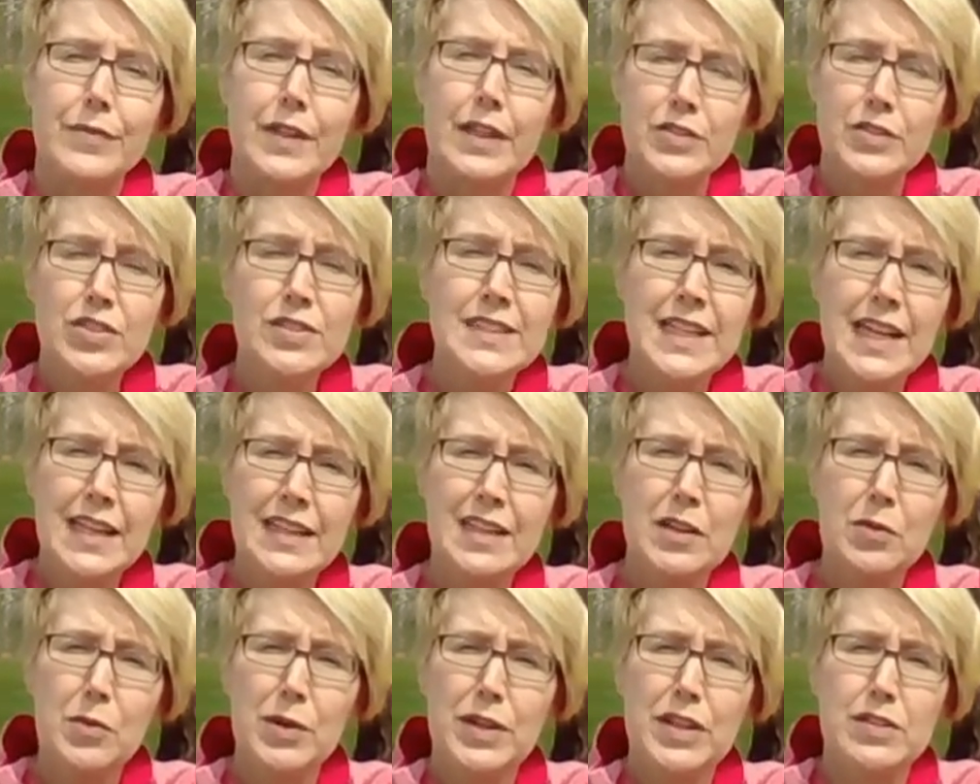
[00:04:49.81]
just
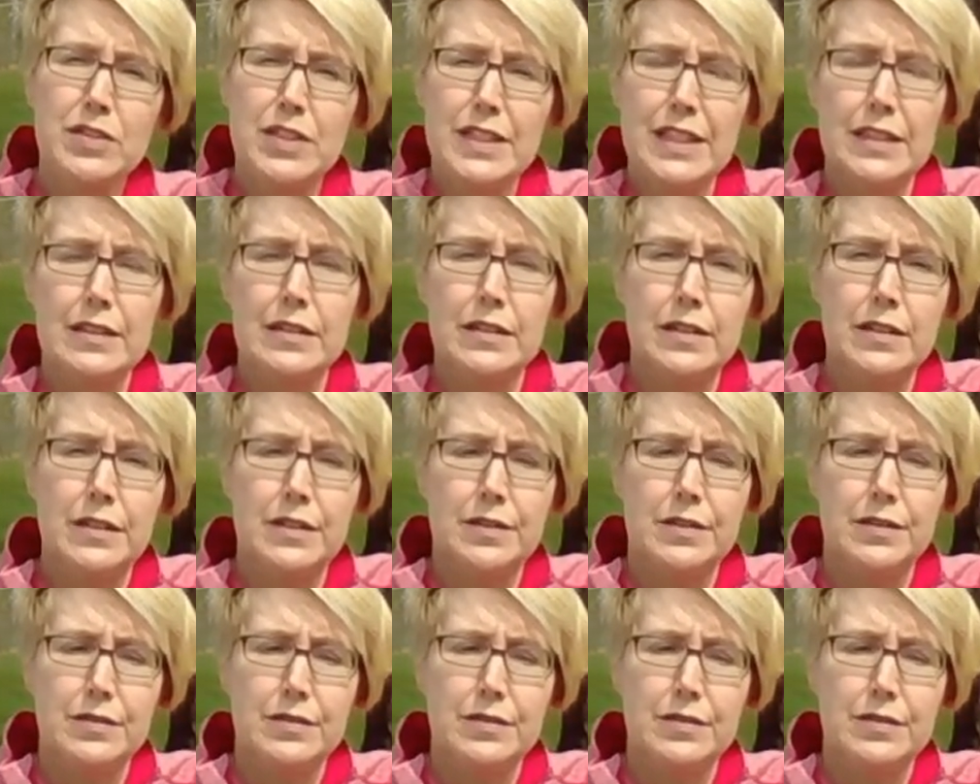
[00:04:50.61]
telling what you did